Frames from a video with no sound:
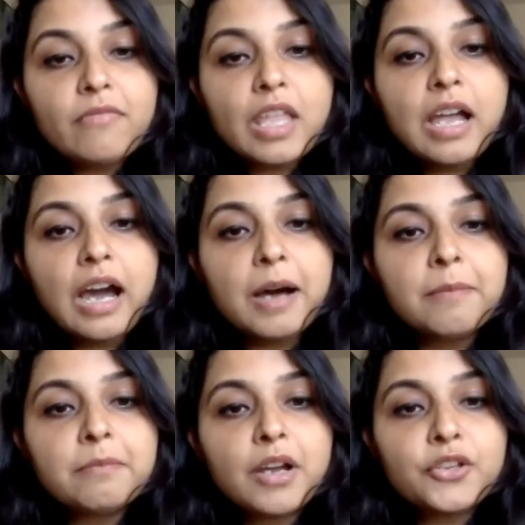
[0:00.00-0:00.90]

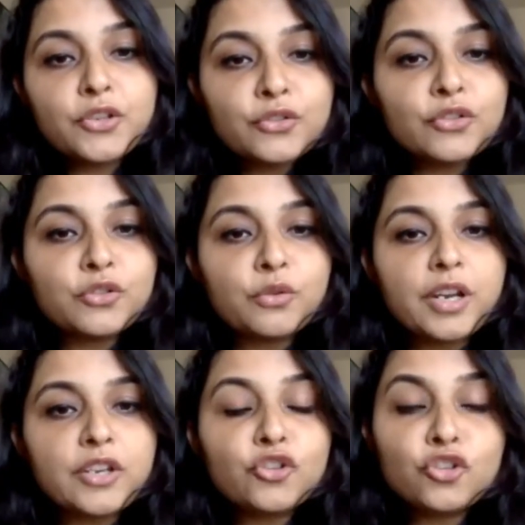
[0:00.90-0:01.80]
A user
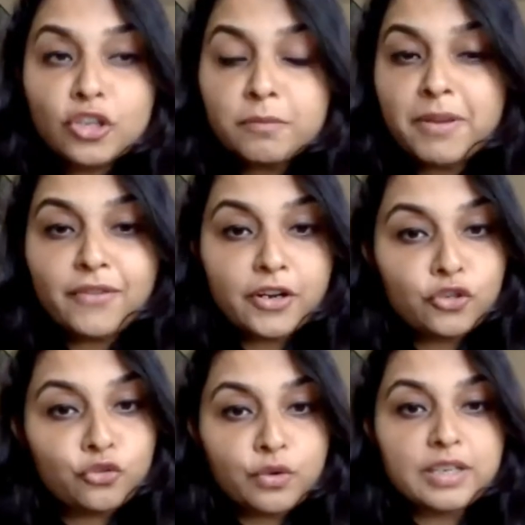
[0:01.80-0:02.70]
story should be very
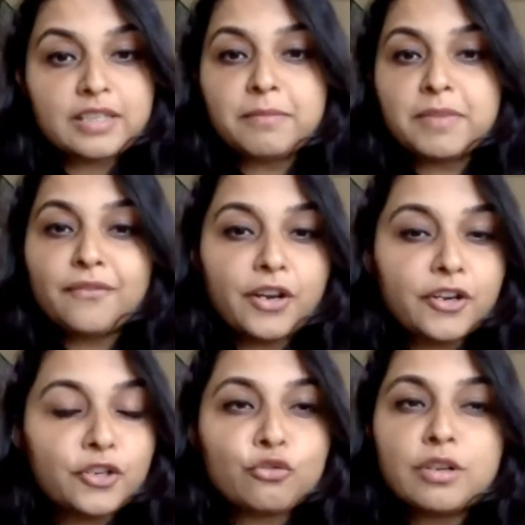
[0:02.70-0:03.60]
short, something
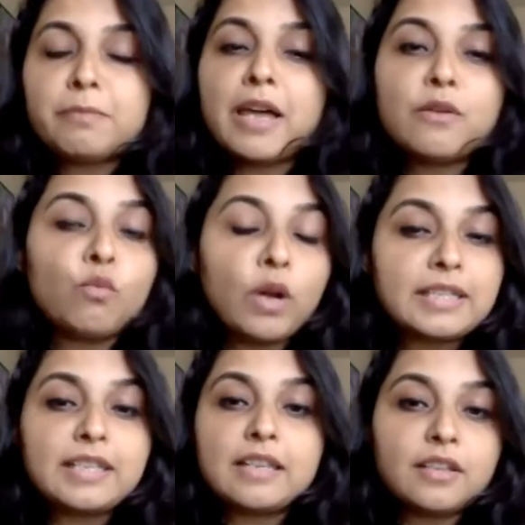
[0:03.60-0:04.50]
very short, about one
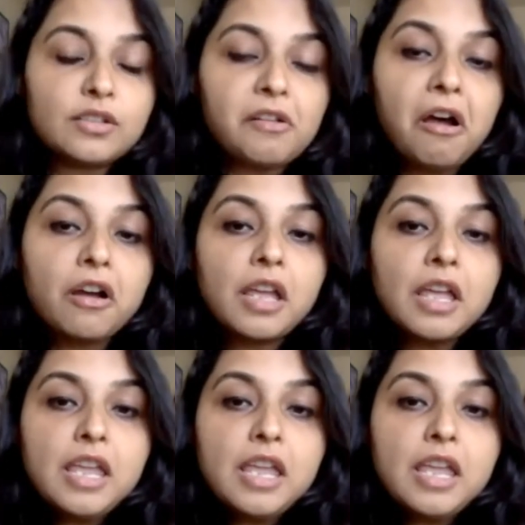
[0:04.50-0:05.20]
sentence long.